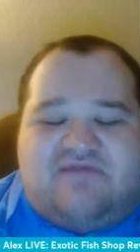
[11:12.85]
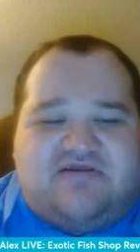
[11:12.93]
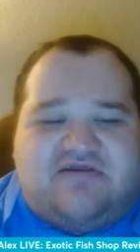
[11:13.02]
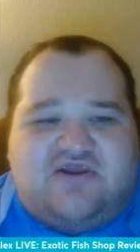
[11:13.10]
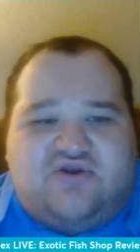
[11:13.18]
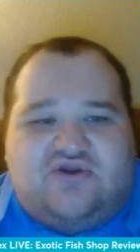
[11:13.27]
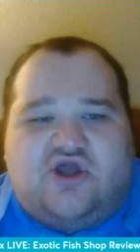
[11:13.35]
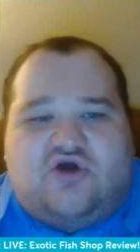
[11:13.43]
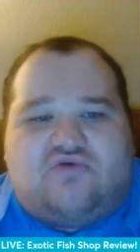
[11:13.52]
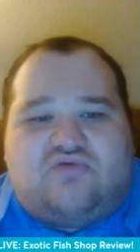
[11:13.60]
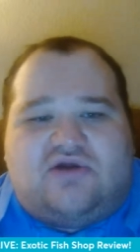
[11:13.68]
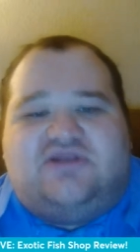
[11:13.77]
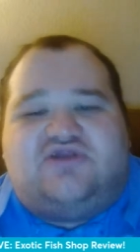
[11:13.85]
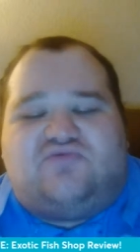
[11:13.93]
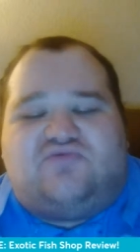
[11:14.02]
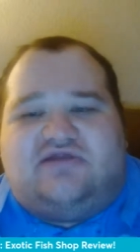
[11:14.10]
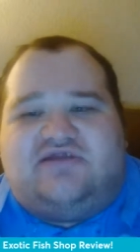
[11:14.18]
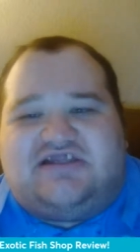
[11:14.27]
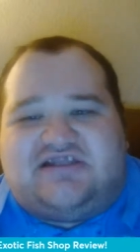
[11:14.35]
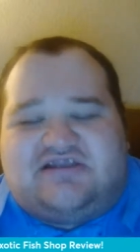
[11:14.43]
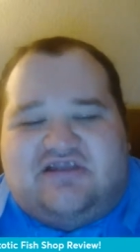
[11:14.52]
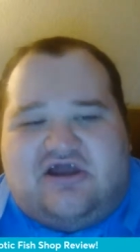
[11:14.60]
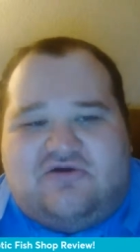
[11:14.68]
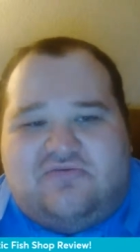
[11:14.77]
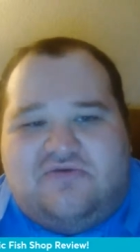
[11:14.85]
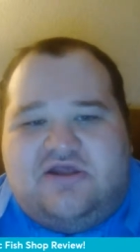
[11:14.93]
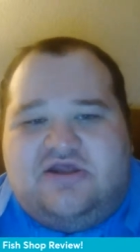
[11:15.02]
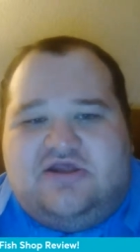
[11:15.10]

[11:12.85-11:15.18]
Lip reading: my studio runs really slow.